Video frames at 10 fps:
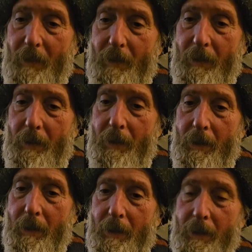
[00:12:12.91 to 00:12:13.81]
There are
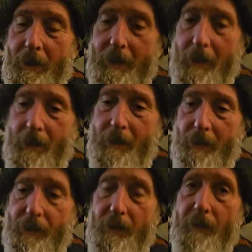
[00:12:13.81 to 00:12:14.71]
currently
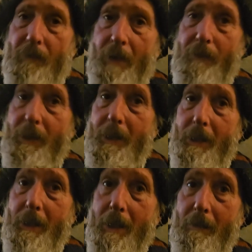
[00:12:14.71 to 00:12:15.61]
165
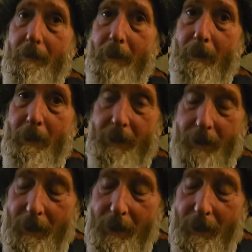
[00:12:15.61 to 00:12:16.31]
written, none of them published.